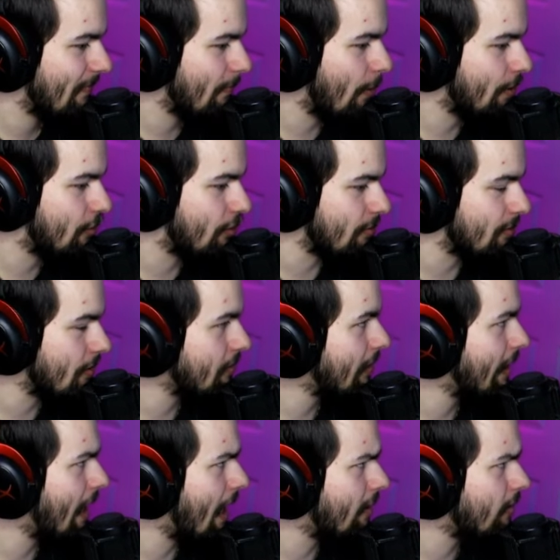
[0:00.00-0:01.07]
Why is stream so delayed?
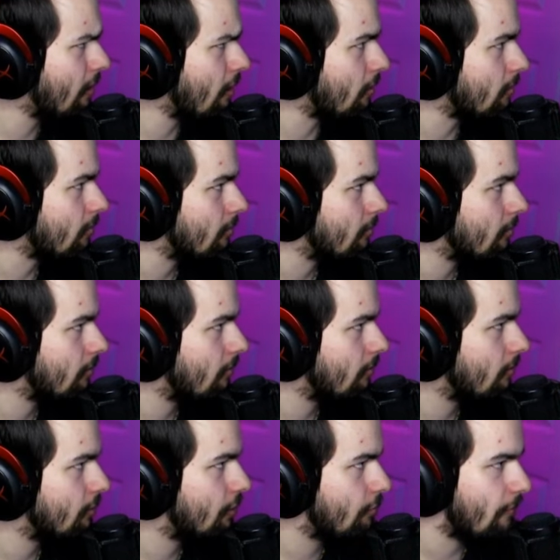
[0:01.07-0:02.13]
I don't know. Alrighty.
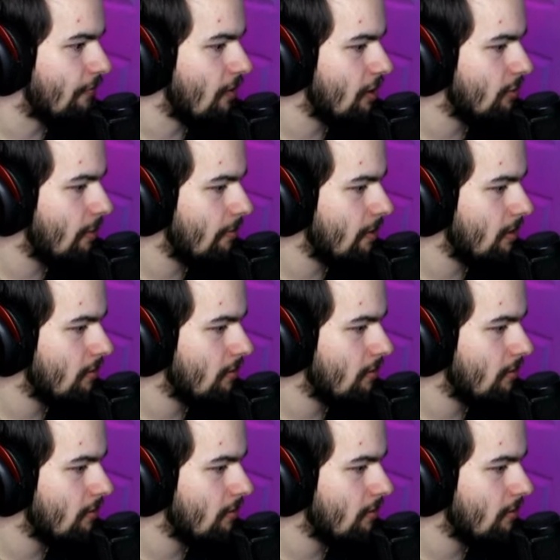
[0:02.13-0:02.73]
Should refresh. got maybe? the